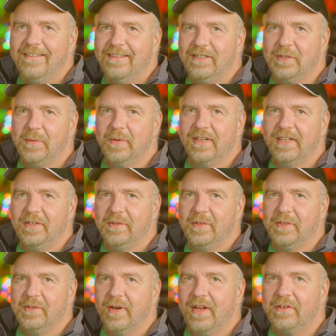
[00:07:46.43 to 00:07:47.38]
So when I do
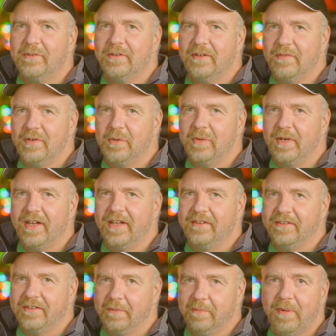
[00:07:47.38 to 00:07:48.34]
a directory of
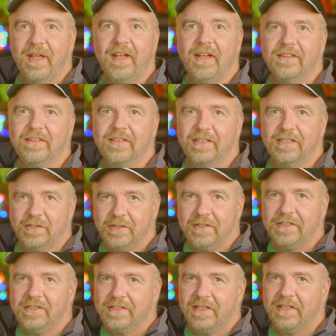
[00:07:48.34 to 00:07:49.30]
U9 on the PET, I
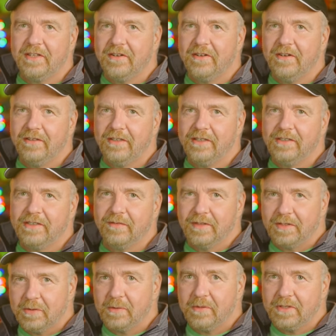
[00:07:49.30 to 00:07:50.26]
should see the contents of
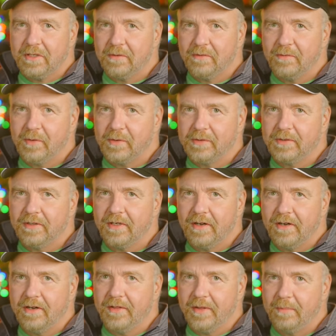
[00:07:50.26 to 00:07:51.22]
the source code folder
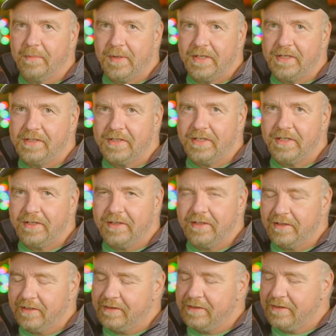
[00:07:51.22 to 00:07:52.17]
on the PC.
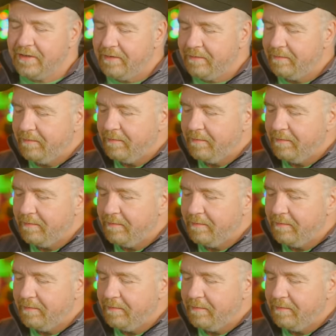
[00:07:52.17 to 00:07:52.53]
Let's see.